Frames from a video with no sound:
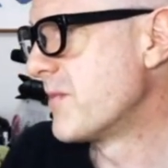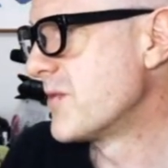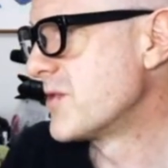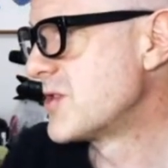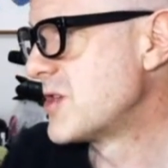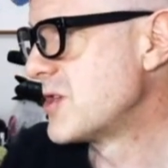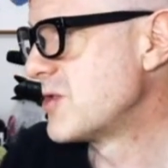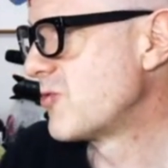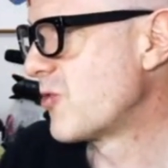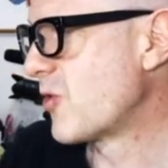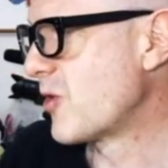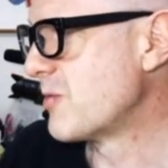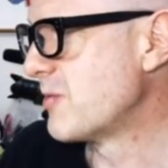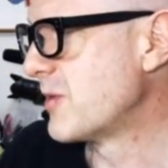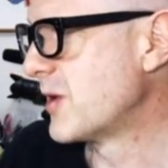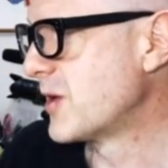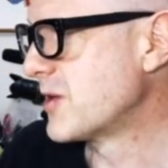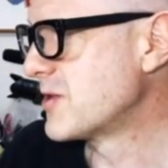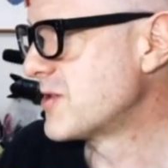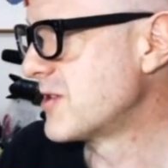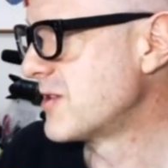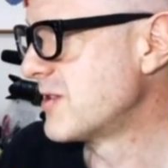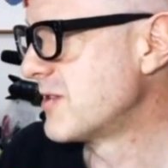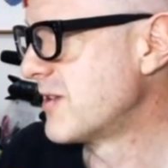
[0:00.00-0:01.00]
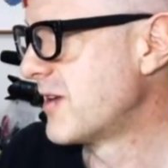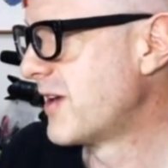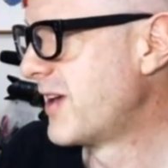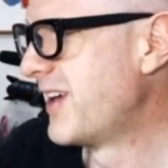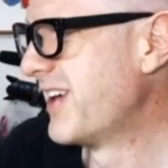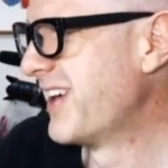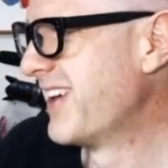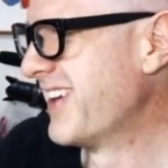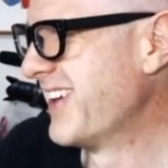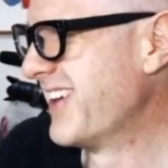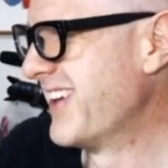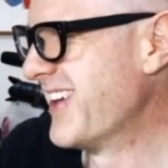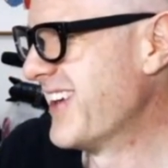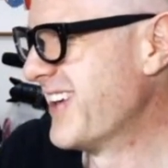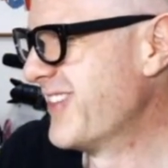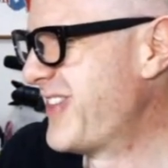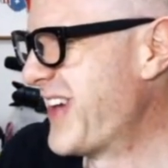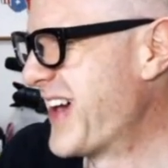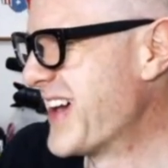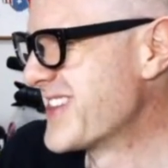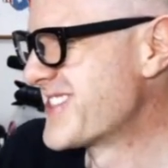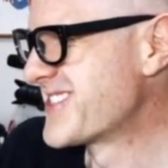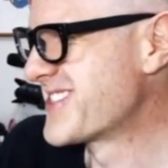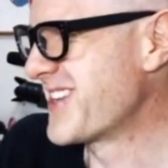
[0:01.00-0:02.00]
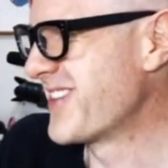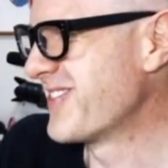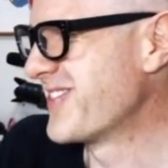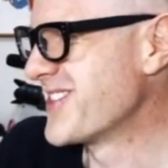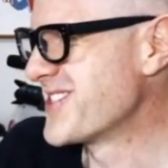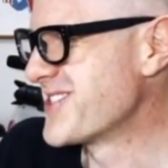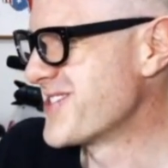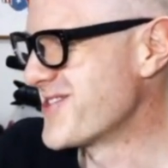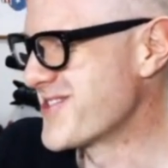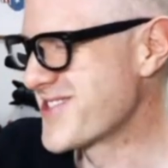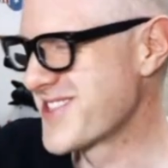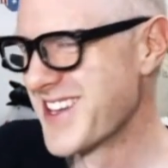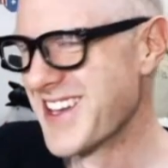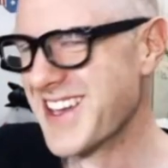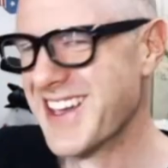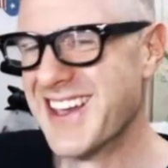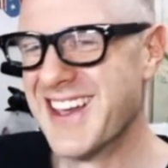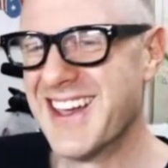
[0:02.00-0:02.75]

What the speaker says: She's very militant about some issues.